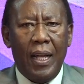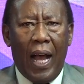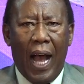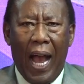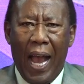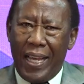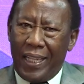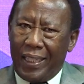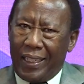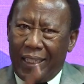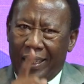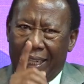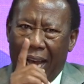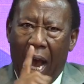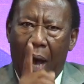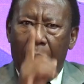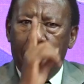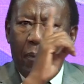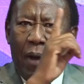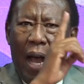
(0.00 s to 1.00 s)
I
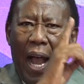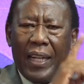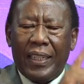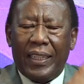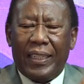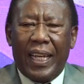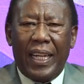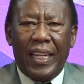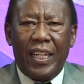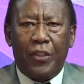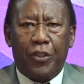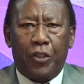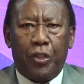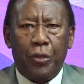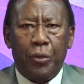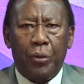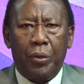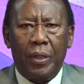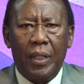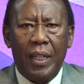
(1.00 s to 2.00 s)
come against
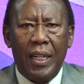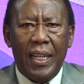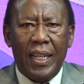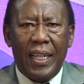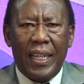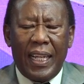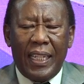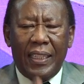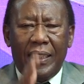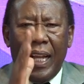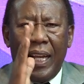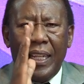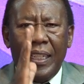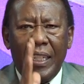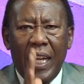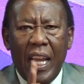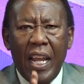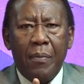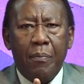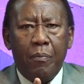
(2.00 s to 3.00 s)
you in the
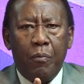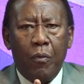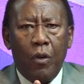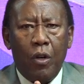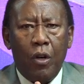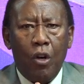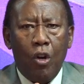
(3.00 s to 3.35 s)
name